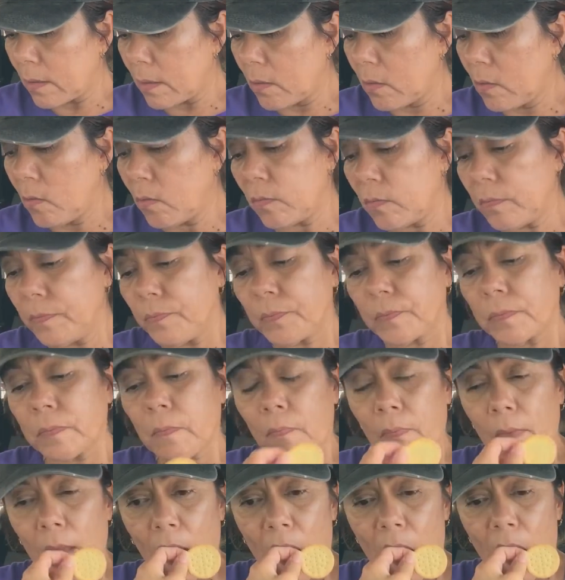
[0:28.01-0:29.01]
Oh,
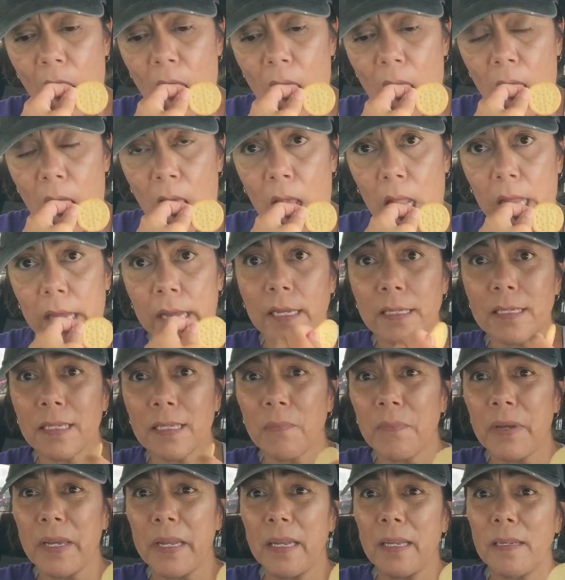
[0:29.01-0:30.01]
yes,
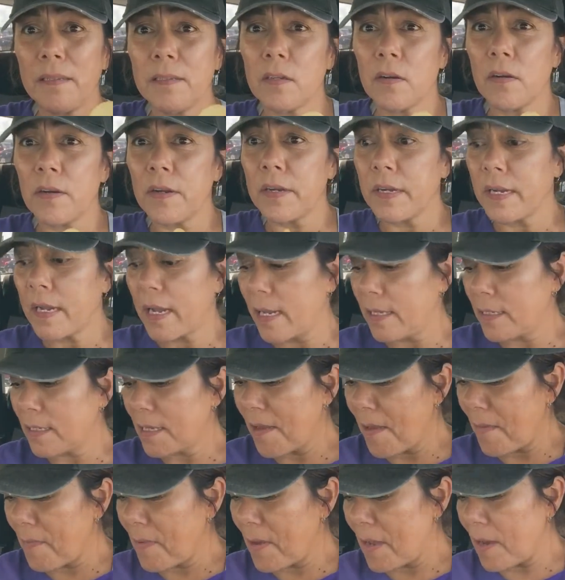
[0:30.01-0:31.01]
I'm eating. Sorry, guys.
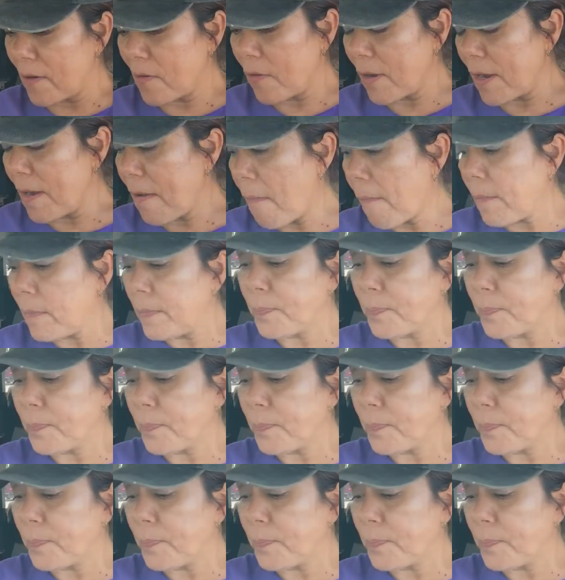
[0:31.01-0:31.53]
I'm hungry.